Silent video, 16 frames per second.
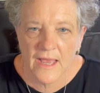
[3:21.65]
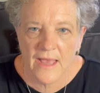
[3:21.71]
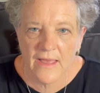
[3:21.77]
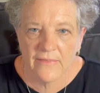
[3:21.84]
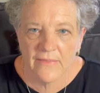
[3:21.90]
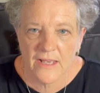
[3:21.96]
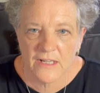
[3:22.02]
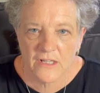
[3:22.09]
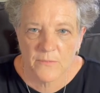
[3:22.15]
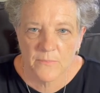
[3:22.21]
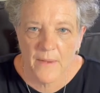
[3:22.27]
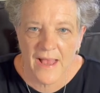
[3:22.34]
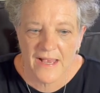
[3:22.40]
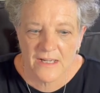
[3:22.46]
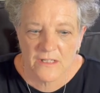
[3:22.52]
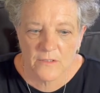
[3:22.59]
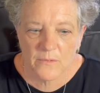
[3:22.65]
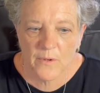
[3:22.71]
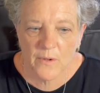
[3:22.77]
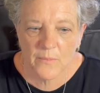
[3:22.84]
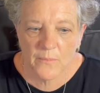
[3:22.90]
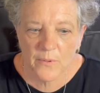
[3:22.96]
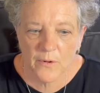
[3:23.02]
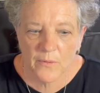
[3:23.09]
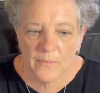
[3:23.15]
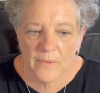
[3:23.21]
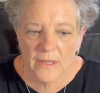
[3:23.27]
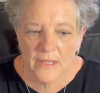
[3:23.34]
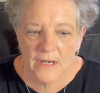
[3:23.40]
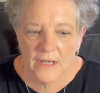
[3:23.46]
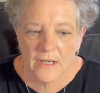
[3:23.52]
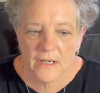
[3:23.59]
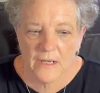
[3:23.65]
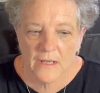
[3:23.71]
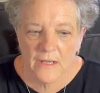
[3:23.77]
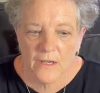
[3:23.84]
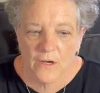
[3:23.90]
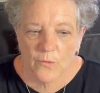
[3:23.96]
and that's maximum permitted